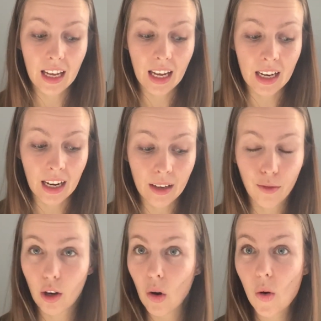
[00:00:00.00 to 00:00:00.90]
and I have
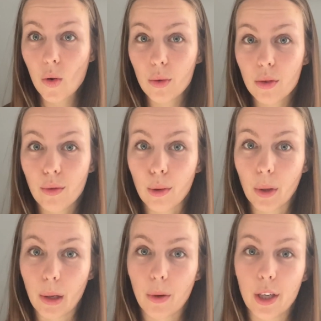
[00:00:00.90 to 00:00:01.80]
goals for what
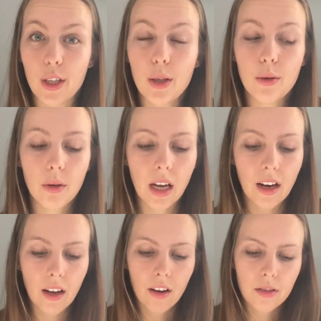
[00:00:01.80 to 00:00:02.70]
I want to do, and I
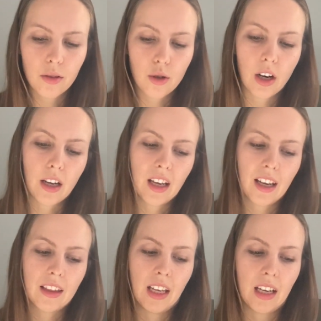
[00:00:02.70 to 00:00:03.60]
also try
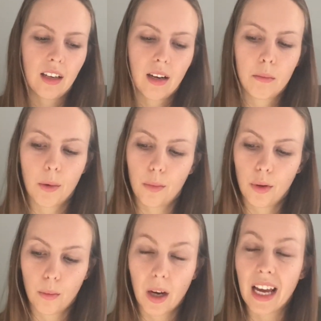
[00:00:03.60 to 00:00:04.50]
and like come up with
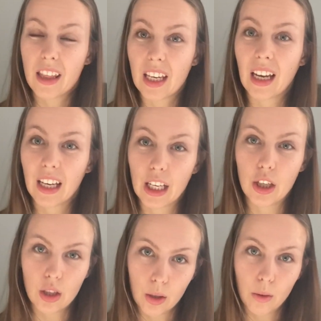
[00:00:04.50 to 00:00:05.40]
what I think I can
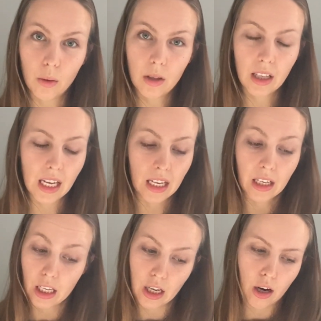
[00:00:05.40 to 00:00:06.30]
do in
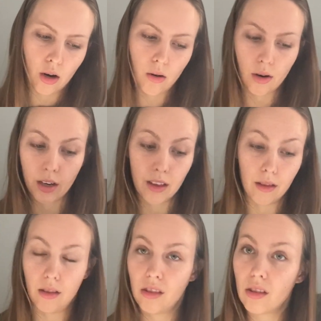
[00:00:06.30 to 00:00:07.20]
a year or
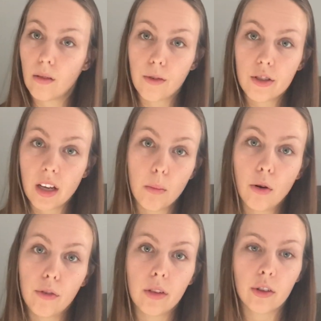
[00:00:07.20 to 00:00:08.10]
in the foreseeable
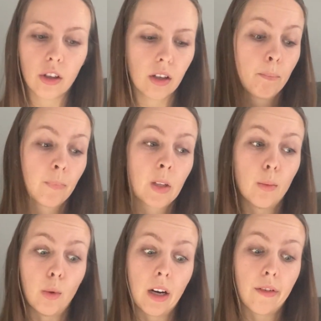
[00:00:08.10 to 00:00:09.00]
future,
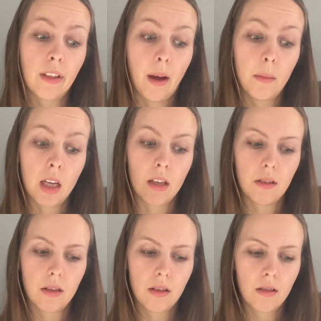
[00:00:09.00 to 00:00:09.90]
whatever that means.